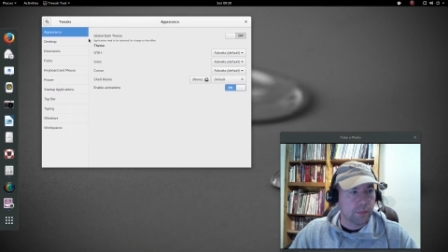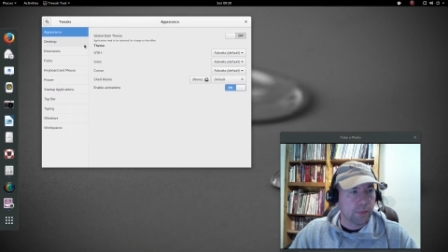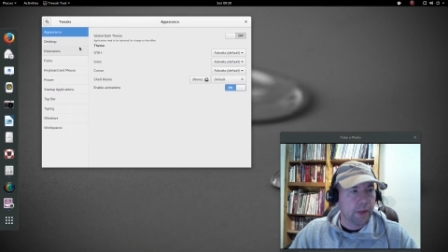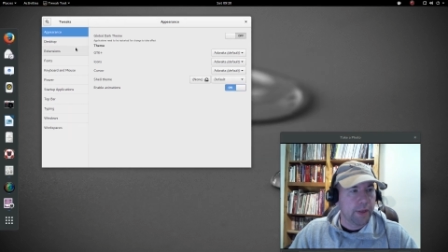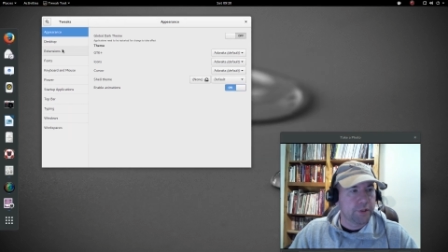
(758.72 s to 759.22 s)

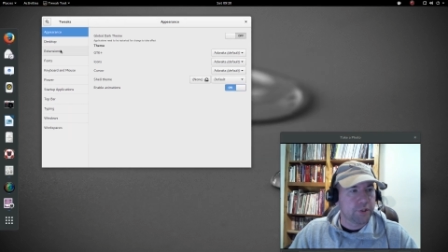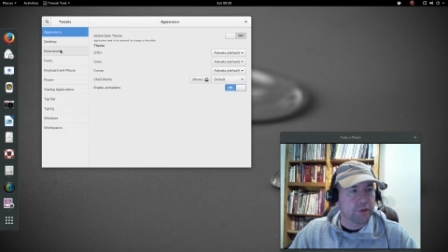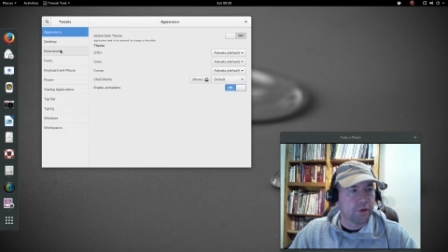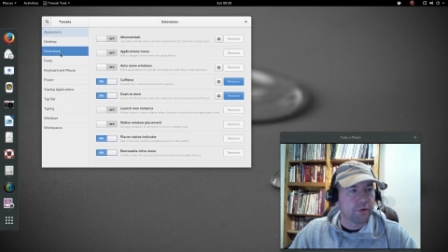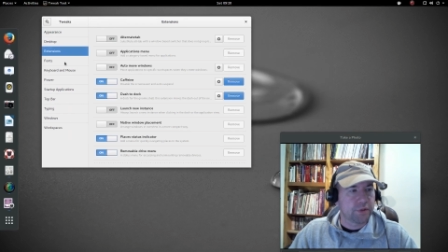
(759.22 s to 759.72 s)
And just
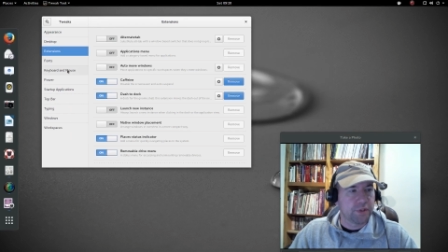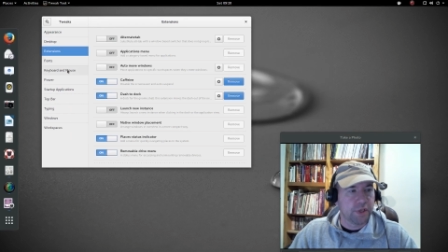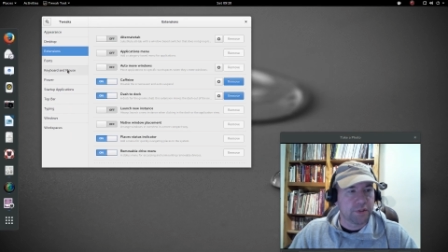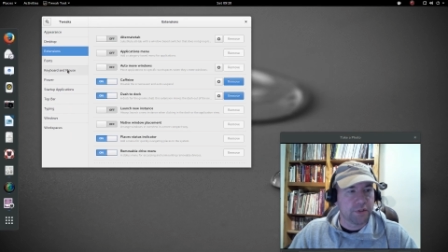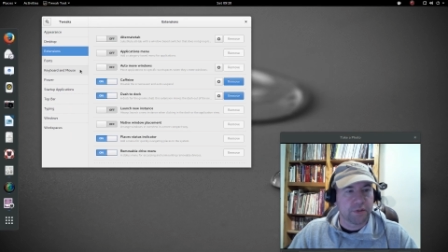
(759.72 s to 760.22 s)
go to
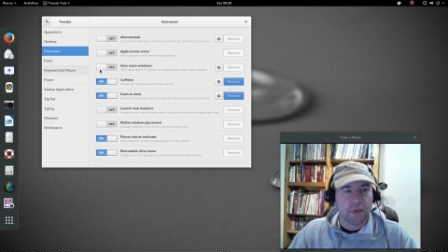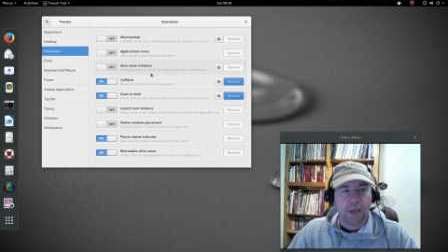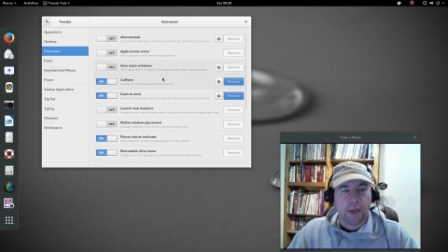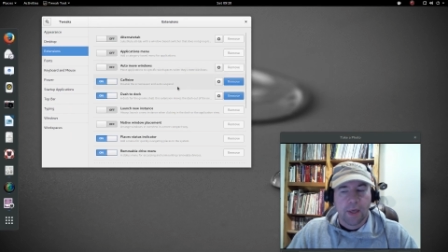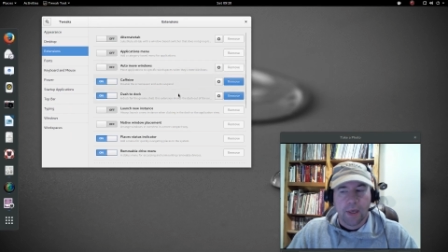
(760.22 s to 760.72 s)
extensions,
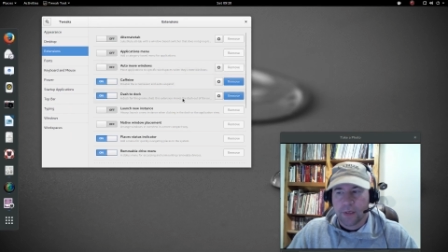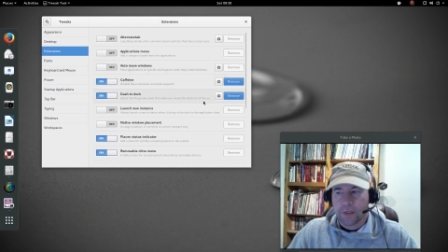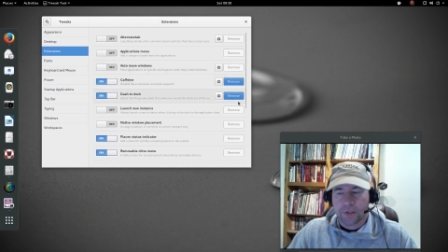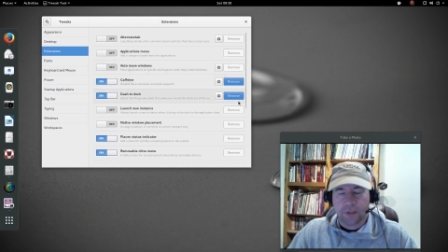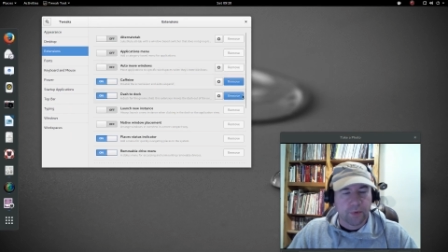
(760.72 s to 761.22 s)
and
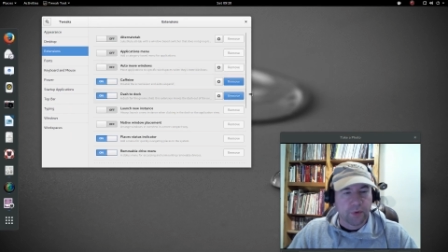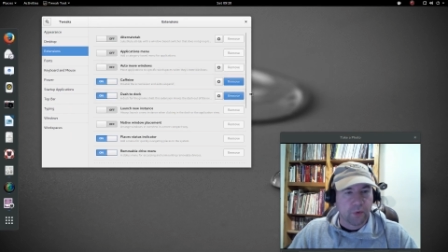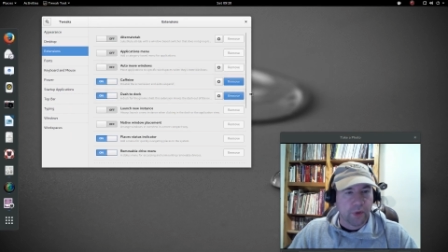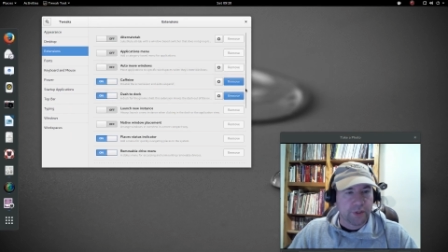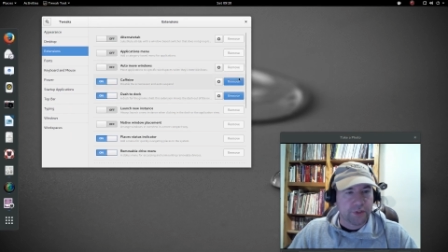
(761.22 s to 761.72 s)
it's similar to
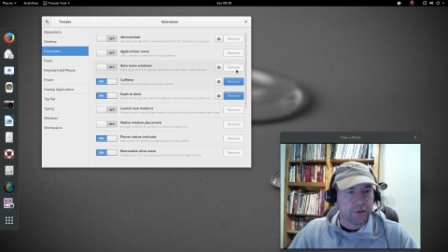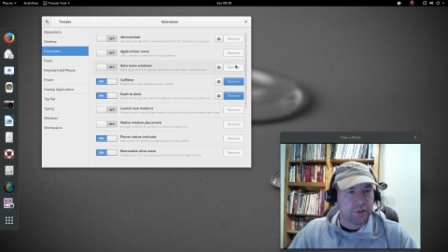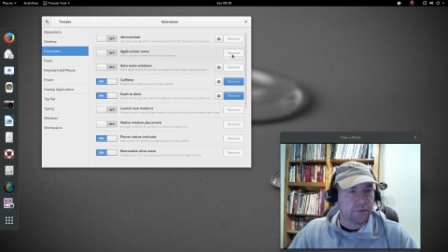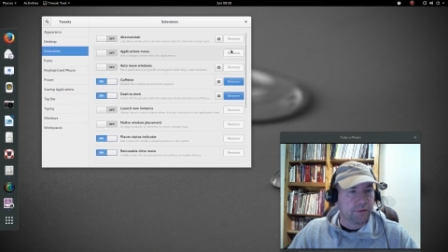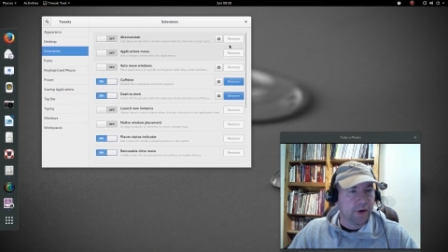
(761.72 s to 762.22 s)
what I showed
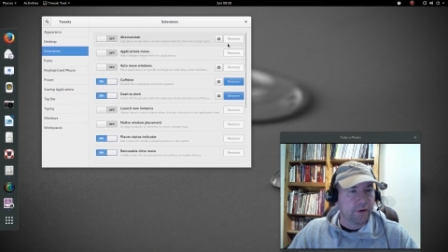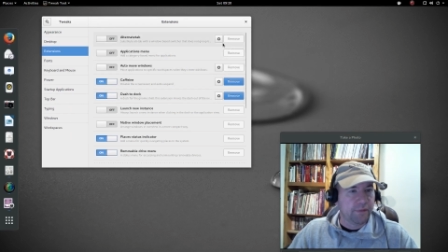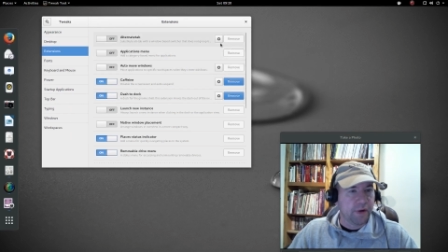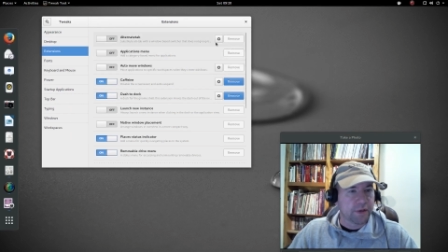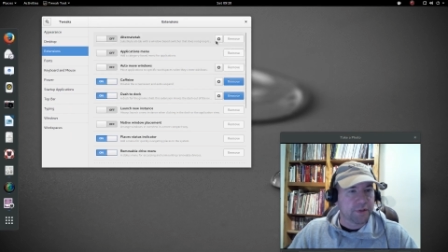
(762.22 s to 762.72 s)
you in
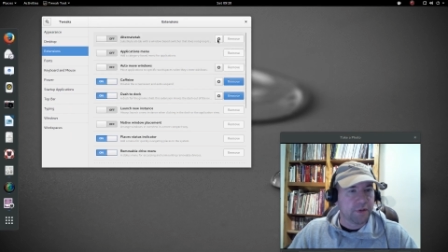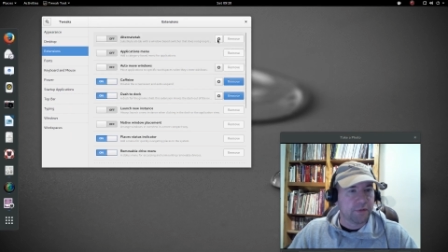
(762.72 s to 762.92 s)
Firefox.